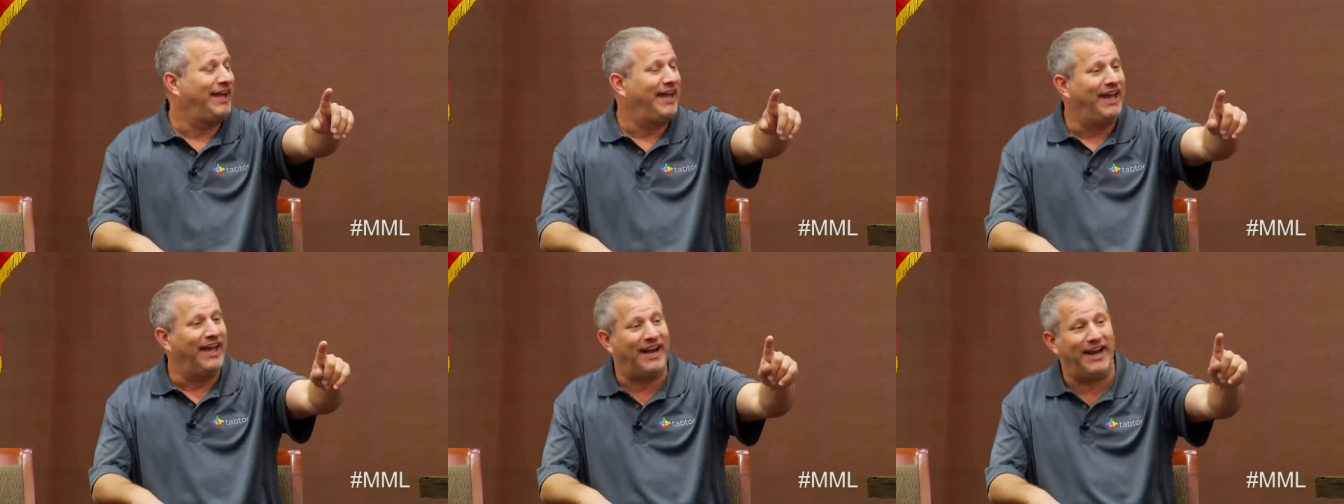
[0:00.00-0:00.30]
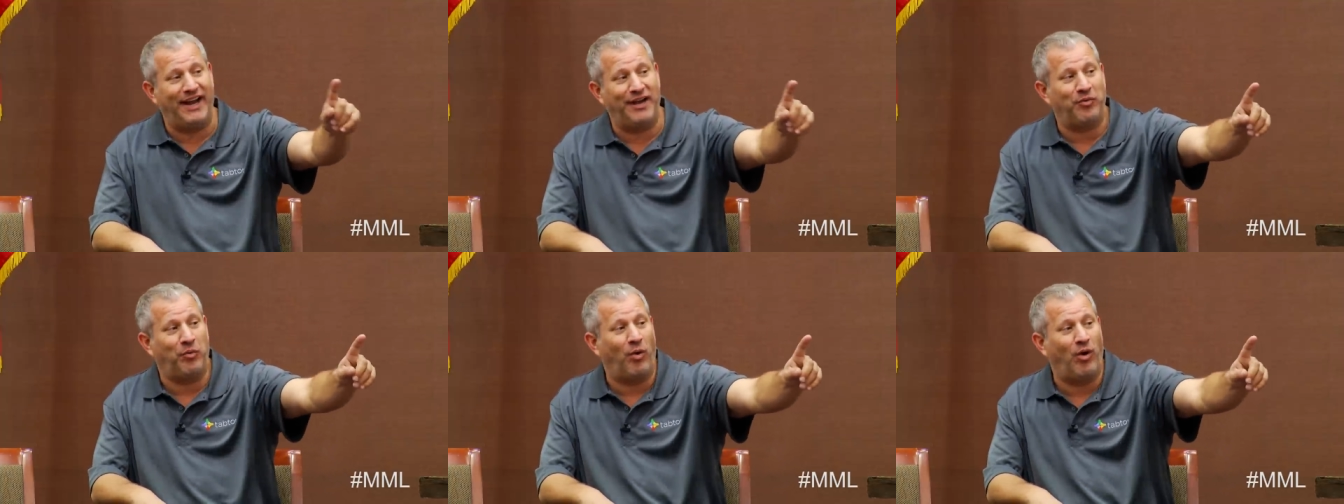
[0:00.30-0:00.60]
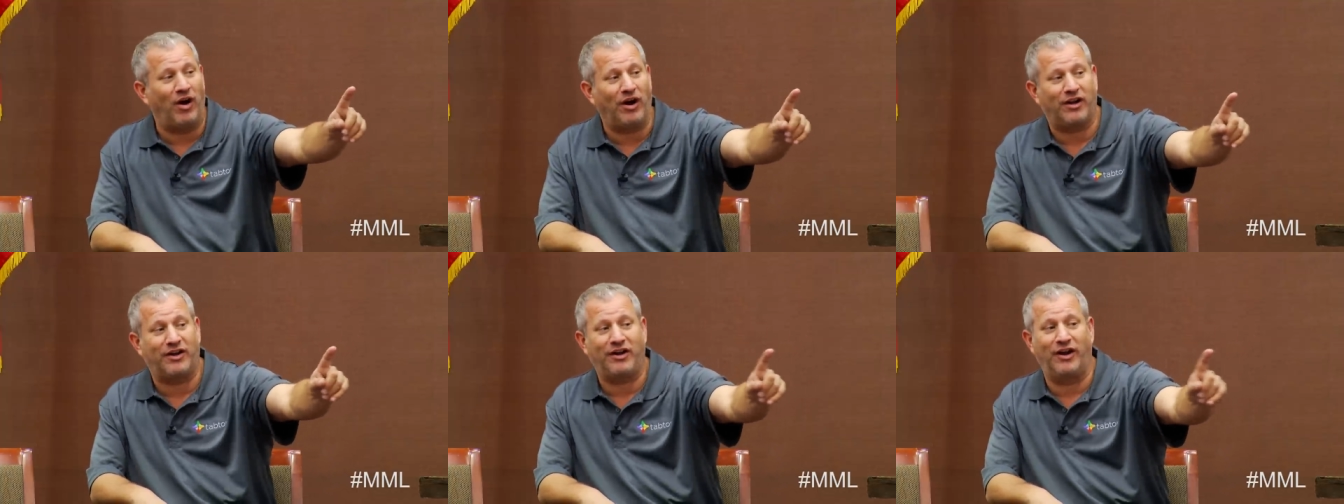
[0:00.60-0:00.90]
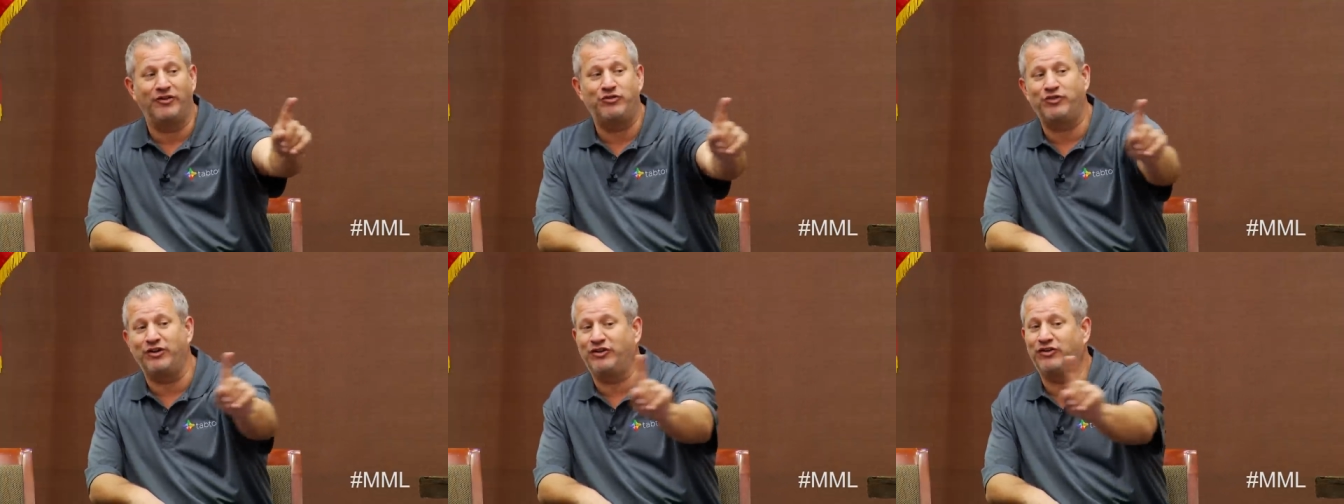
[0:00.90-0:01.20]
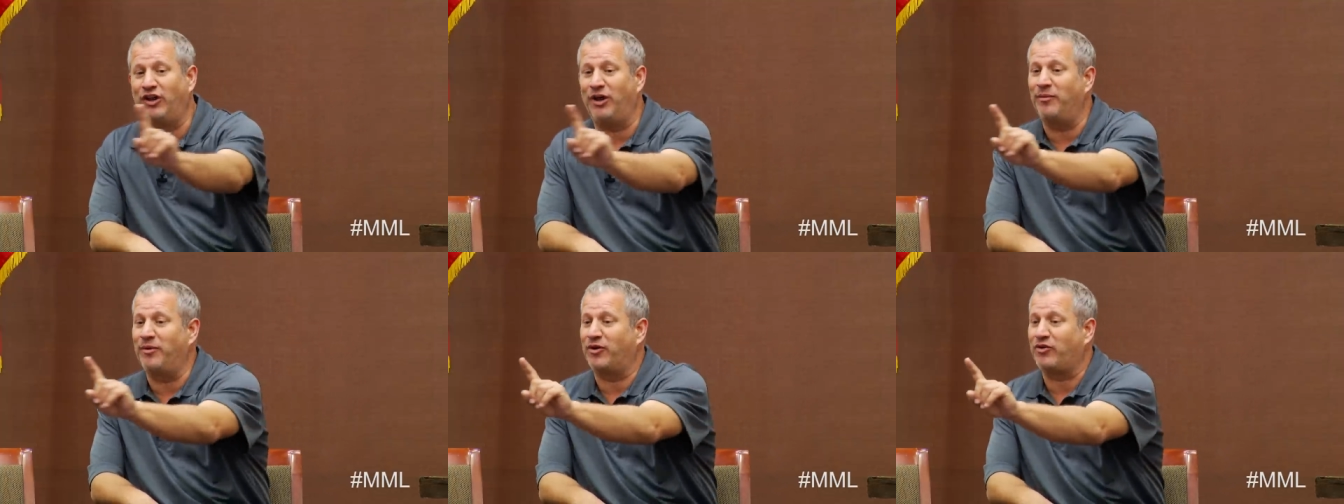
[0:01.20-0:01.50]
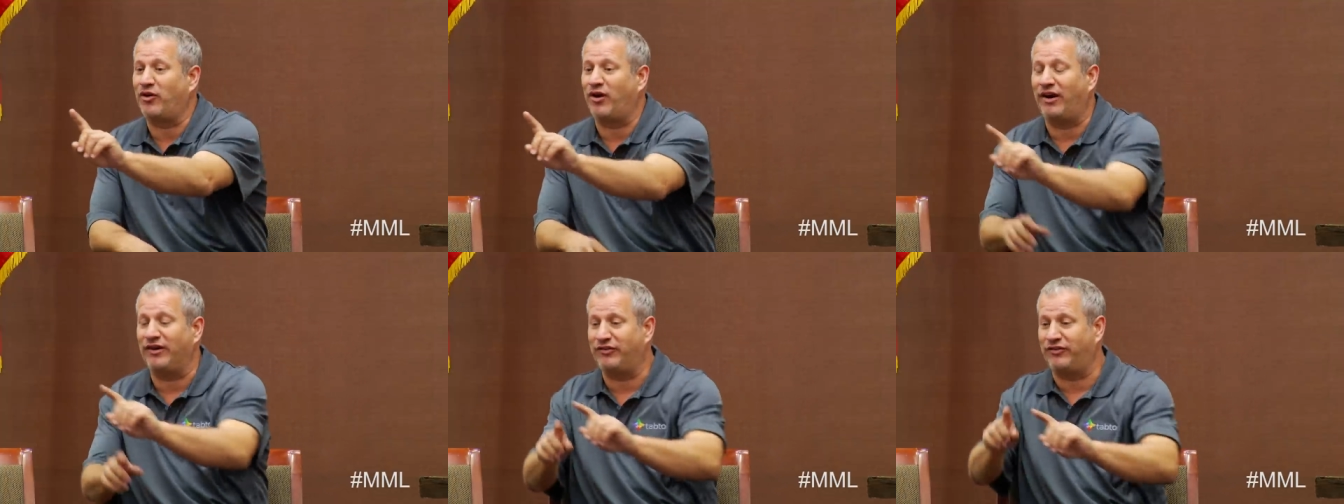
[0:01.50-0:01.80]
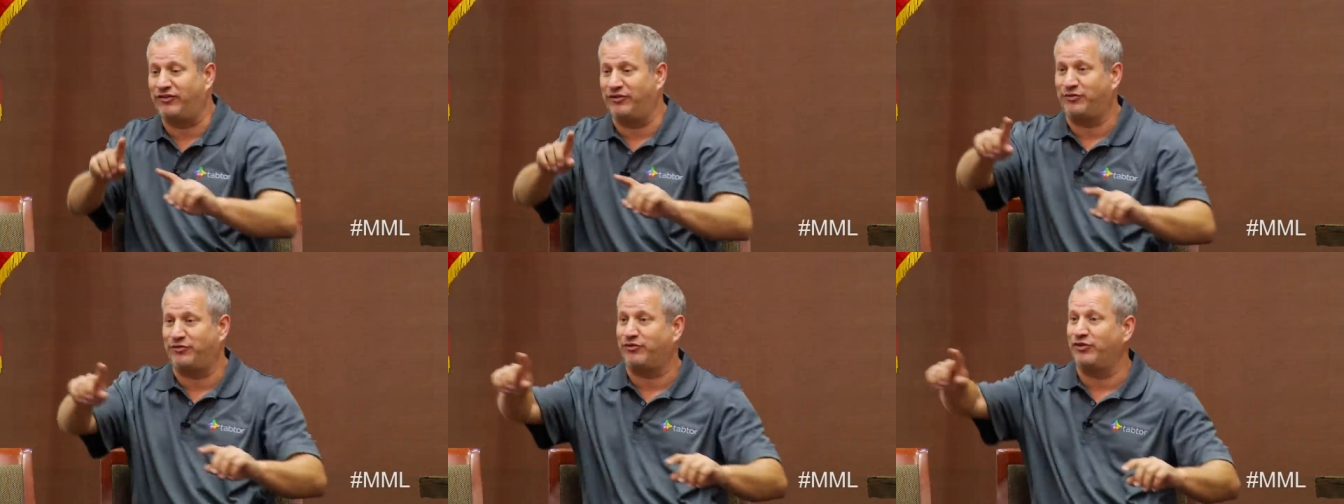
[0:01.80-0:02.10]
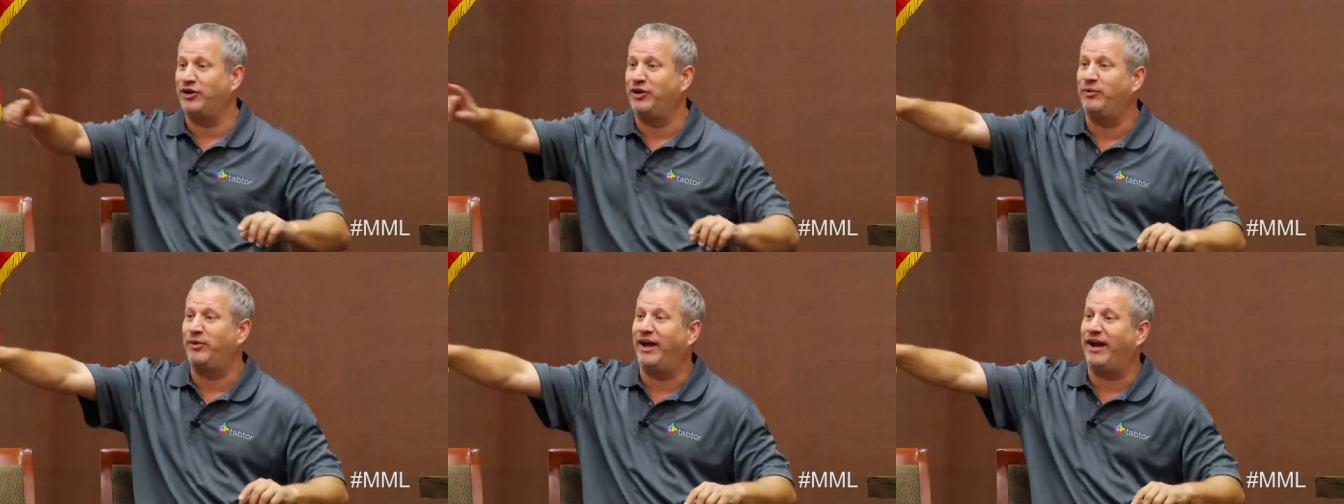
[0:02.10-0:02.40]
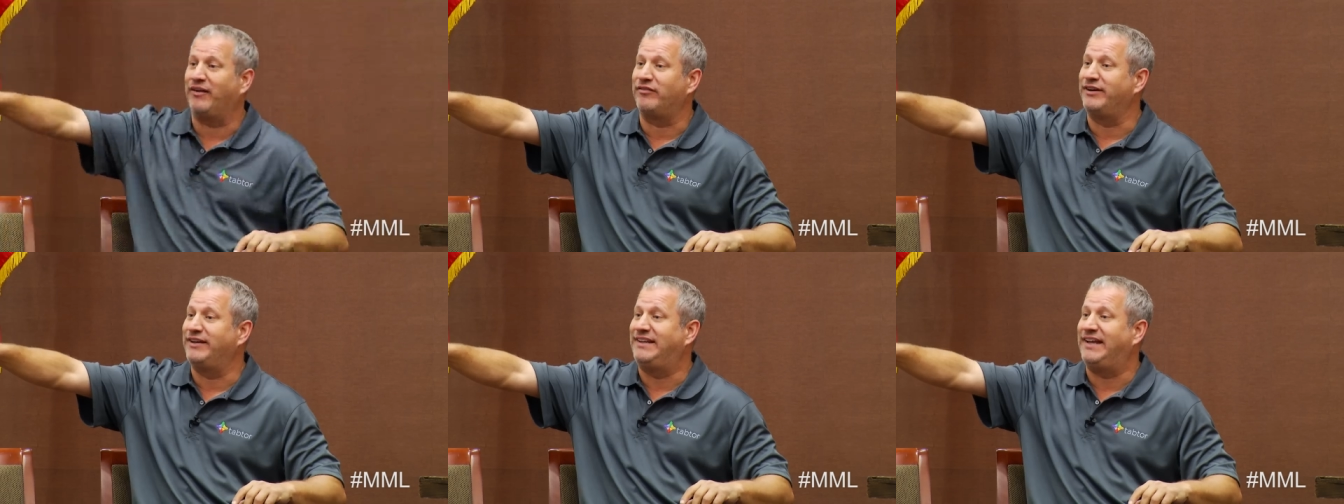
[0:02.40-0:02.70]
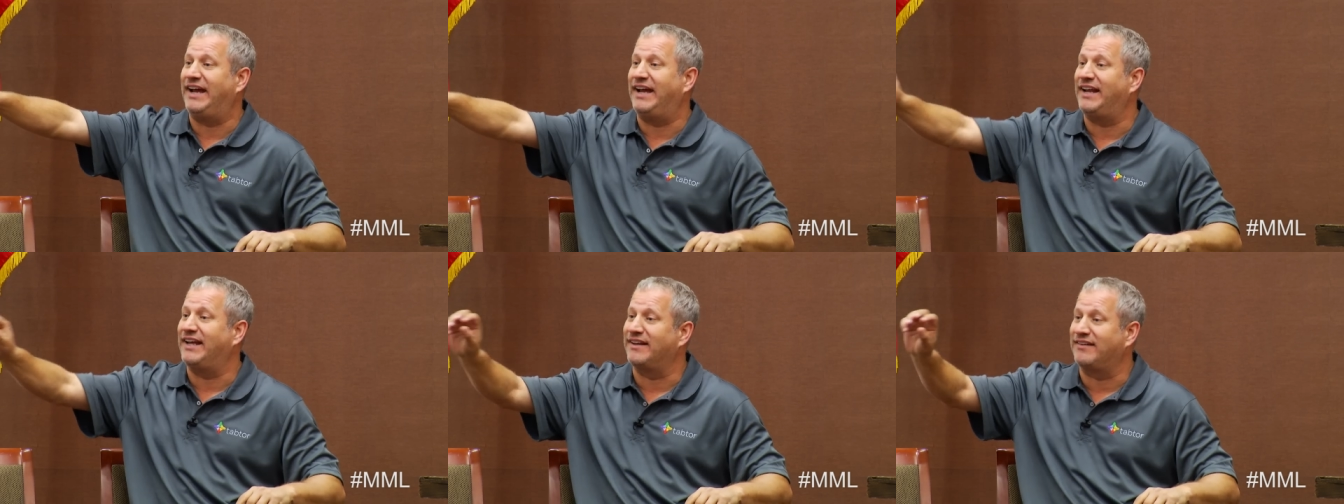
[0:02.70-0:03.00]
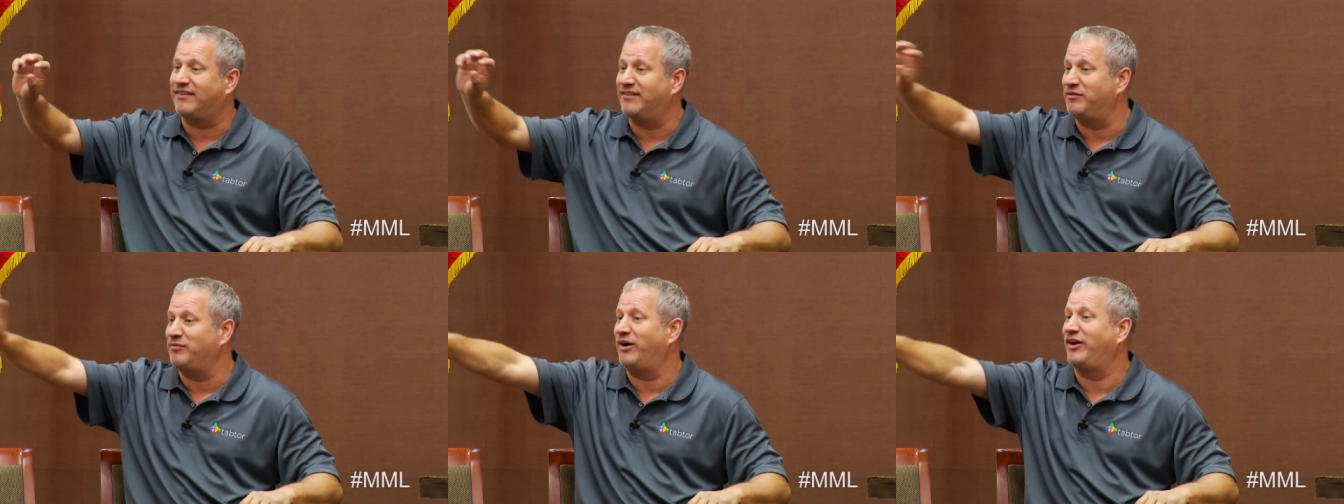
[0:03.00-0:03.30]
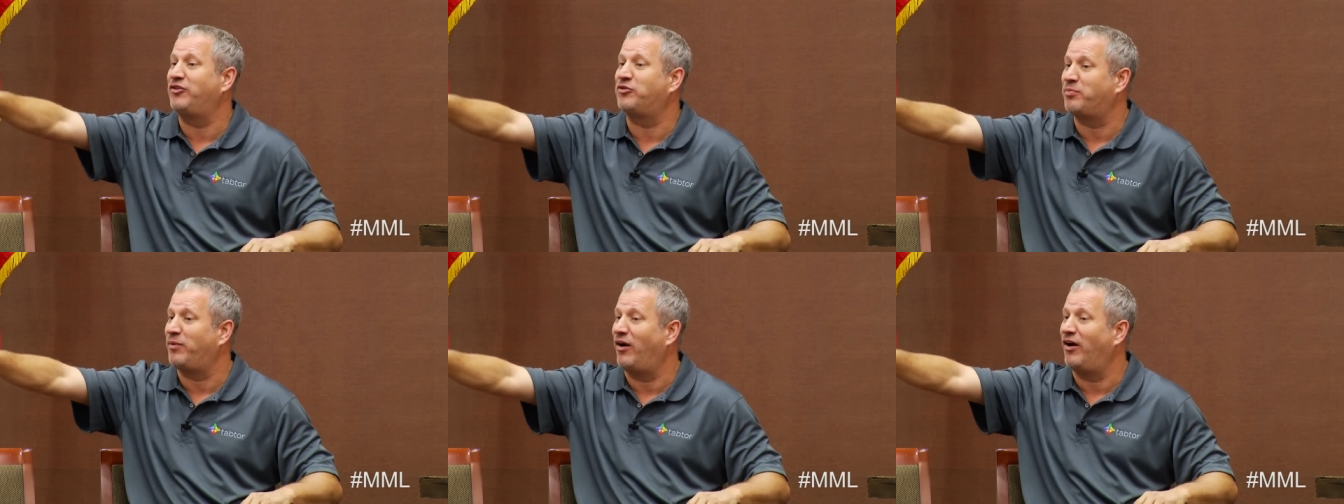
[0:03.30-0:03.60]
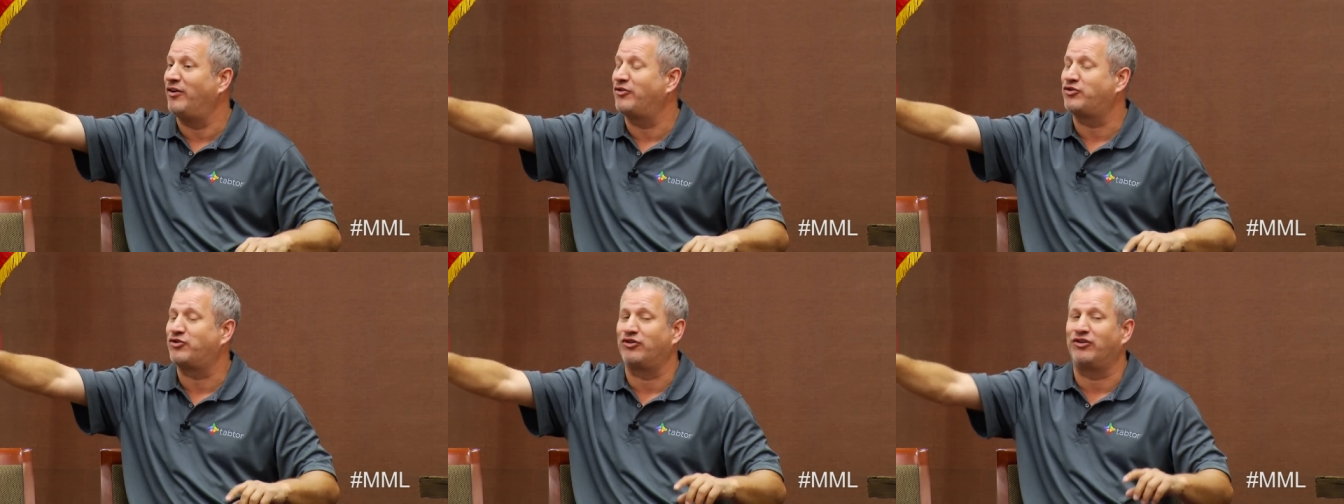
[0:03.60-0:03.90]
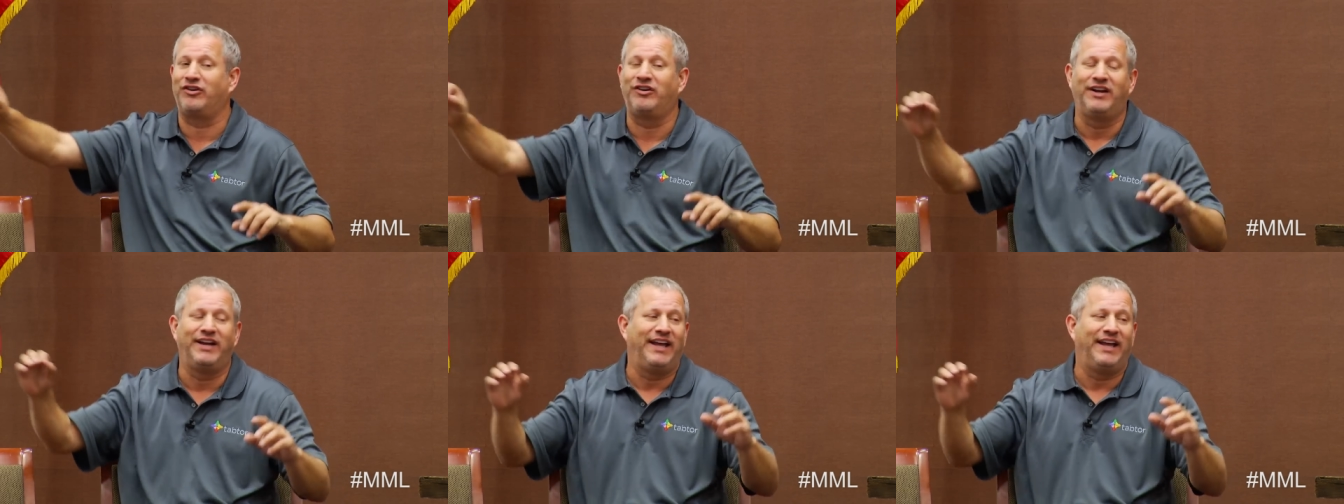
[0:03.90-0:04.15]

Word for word: and I had to walk Country Club across the freeway every day to get to my sponsor,